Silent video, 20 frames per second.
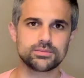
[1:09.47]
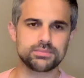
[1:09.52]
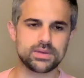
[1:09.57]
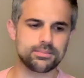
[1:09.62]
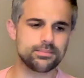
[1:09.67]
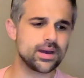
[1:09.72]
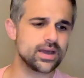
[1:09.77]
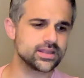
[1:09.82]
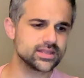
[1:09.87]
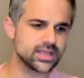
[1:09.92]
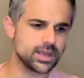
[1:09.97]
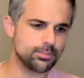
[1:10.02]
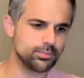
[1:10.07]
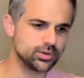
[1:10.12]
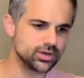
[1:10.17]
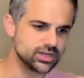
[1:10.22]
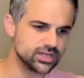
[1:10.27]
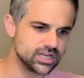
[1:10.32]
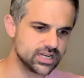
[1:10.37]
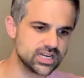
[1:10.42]
in my mind, I
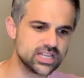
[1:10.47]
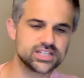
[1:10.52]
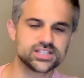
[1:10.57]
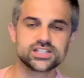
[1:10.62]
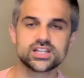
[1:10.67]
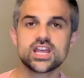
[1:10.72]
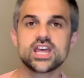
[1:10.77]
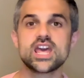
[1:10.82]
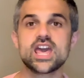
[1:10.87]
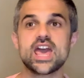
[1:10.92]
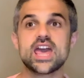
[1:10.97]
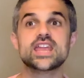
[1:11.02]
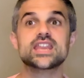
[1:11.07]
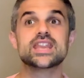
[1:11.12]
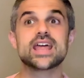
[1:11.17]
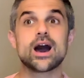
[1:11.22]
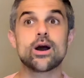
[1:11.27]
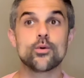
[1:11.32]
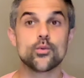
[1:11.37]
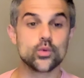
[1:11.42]
put in the list, and
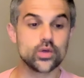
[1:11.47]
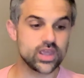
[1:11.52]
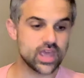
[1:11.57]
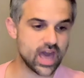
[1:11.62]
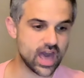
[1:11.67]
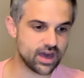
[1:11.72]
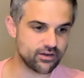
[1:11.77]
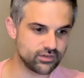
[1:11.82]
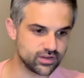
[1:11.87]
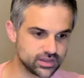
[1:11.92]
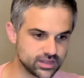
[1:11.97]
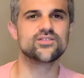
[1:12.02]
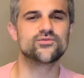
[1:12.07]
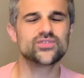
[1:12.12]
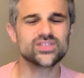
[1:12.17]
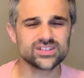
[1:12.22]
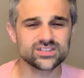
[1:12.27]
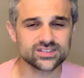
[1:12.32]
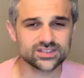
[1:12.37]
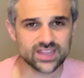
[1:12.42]
now we have it. The
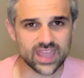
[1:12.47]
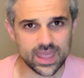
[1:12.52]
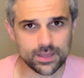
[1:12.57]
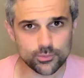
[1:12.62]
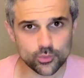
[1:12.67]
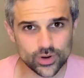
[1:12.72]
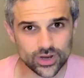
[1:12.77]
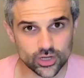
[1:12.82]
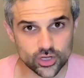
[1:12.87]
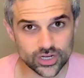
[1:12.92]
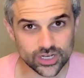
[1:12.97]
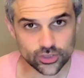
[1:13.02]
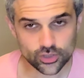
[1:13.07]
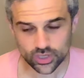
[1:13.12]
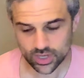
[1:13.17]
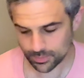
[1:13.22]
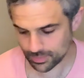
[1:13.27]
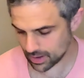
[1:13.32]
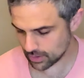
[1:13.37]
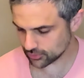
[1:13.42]
first game we're going to
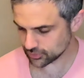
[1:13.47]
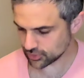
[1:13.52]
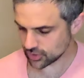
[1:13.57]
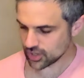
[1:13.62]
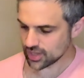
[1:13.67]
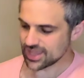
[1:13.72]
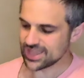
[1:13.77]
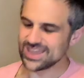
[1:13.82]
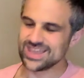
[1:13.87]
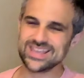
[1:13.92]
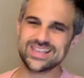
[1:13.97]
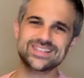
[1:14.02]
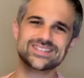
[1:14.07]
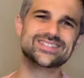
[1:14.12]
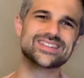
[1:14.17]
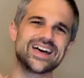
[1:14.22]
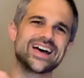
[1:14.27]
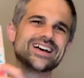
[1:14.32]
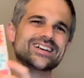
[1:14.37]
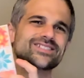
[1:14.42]
talk about is
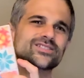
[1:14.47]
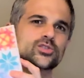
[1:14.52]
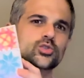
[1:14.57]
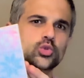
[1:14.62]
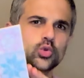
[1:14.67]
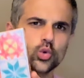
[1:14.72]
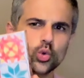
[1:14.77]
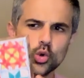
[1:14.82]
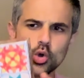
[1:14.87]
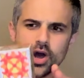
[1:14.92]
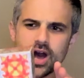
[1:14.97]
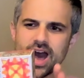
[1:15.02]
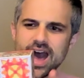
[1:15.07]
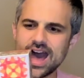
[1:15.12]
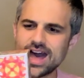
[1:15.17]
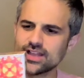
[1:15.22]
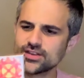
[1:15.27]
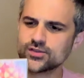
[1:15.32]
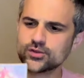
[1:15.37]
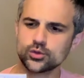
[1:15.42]
Azul.
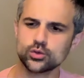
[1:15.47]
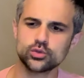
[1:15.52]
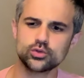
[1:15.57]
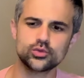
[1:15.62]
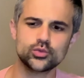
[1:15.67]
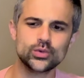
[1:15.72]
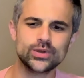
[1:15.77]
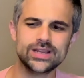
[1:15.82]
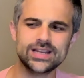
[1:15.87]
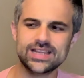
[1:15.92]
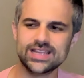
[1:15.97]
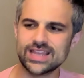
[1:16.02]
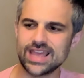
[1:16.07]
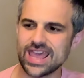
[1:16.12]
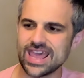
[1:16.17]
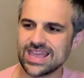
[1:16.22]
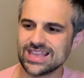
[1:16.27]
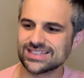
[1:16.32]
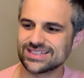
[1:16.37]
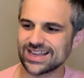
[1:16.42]
Azul really
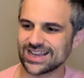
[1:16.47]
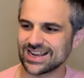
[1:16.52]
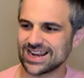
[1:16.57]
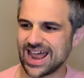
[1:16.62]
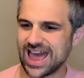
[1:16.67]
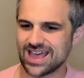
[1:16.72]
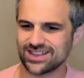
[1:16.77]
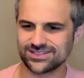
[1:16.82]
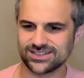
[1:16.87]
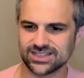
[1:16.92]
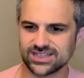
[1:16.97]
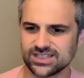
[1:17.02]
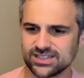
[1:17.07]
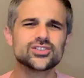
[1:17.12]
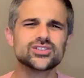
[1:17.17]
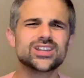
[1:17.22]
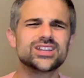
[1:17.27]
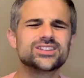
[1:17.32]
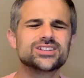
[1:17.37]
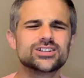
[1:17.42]
is a classic. It's
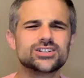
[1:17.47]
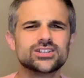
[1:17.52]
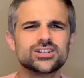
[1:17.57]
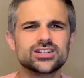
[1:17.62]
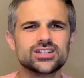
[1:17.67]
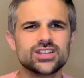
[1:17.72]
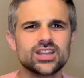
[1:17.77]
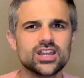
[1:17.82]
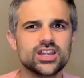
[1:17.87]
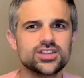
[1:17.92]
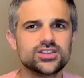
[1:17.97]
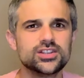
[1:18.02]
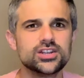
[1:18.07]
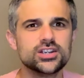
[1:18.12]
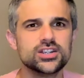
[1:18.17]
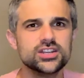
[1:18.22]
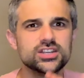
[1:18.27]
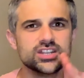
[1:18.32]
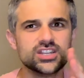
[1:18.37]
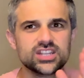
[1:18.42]
going to turn
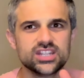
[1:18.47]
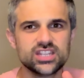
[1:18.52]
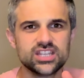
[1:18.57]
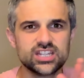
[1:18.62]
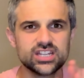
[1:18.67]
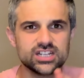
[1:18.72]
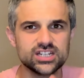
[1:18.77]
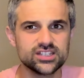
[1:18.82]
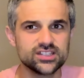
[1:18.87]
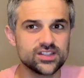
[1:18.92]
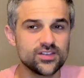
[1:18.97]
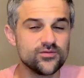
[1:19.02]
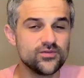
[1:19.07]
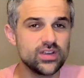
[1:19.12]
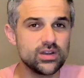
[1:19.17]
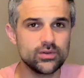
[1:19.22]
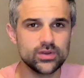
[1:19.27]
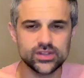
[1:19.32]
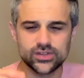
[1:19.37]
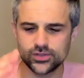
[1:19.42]
10 years
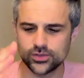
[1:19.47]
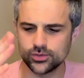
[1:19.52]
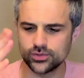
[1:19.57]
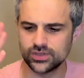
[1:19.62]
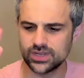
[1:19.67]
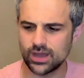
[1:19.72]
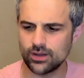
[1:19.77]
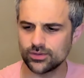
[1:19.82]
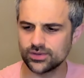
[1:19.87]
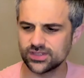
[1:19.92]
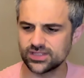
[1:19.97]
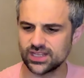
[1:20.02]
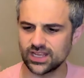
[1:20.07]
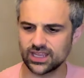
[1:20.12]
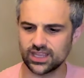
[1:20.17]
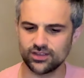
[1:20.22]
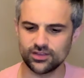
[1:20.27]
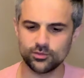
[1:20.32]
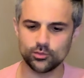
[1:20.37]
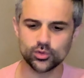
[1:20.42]
very soon. Now it's
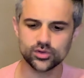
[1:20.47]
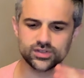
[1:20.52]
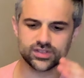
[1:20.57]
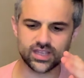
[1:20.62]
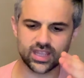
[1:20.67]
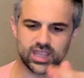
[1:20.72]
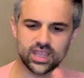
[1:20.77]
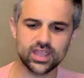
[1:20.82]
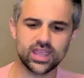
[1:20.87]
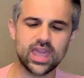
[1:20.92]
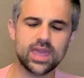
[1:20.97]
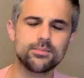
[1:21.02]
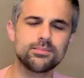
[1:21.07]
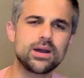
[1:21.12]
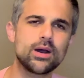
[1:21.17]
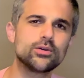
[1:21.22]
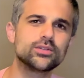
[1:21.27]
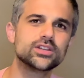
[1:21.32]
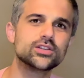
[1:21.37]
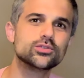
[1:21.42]
like it came
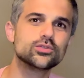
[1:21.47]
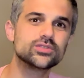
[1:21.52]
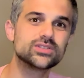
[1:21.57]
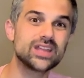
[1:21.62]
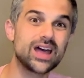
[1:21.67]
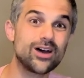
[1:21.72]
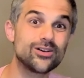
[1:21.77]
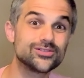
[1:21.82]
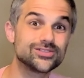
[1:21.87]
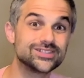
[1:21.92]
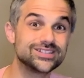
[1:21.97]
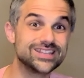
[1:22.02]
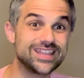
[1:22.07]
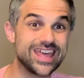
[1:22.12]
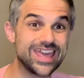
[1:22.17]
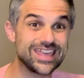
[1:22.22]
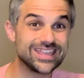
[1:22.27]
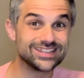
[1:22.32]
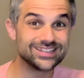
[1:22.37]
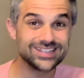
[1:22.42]
out in
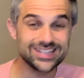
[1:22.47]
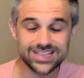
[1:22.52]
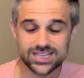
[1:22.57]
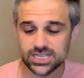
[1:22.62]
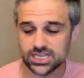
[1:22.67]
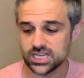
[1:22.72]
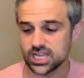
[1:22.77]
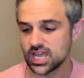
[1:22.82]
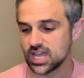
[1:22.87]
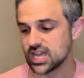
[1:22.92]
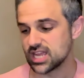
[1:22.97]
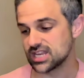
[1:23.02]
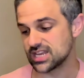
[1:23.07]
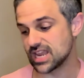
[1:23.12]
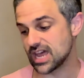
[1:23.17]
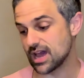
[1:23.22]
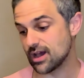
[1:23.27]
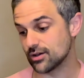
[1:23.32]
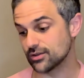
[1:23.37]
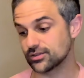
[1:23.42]
2019.
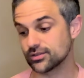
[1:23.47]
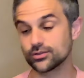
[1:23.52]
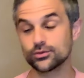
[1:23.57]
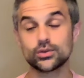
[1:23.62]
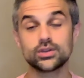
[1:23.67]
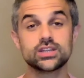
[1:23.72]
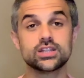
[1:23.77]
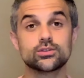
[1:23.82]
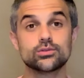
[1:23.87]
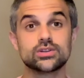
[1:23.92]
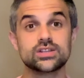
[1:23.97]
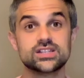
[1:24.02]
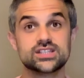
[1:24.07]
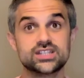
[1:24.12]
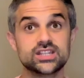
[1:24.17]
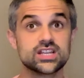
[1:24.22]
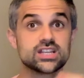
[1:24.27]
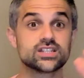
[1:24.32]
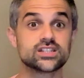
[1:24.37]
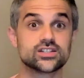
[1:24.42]
Now, so
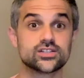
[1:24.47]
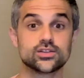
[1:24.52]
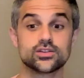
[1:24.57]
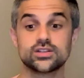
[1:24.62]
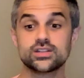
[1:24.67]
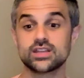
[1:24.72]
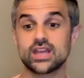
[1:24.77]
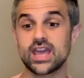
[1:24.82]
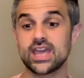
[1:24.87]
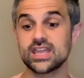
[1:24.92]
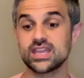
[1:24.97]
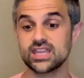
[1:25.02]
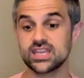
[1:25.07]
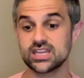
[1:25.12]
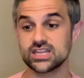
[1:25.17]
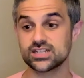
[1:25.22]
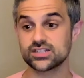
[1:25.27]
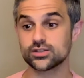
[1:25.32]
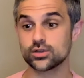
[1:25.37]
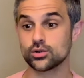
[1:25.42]
2026, so 8
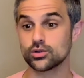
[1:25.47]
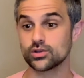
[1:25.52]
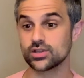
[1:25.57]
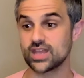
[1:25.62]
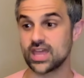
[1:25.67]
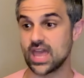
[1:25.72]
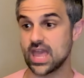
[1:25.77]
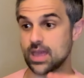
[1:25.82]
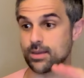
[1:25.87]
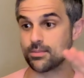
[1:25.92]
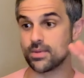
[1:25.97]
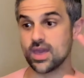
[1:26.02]
years old game.